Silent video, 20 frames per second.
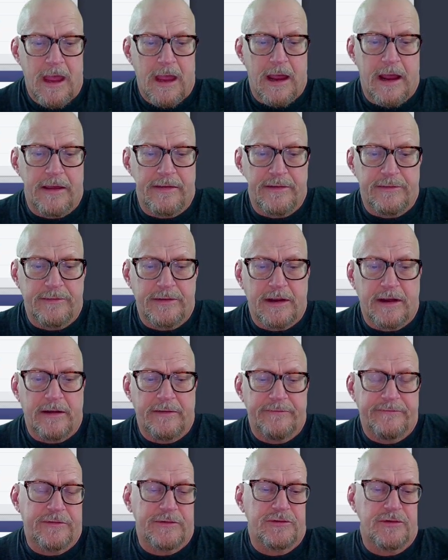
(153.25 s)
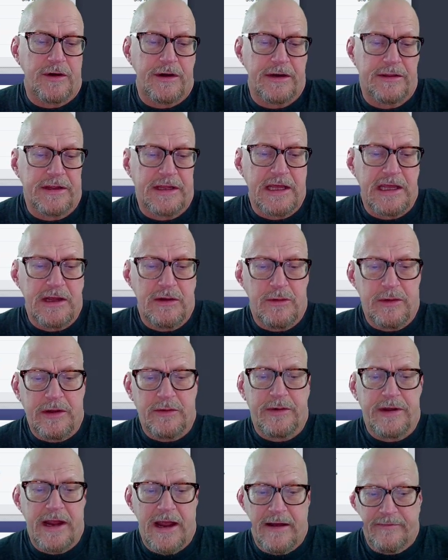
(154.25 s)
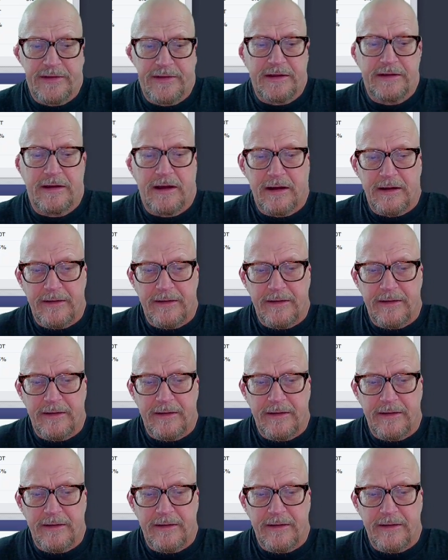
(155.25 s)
And then if you're trading the Kiwi, we have the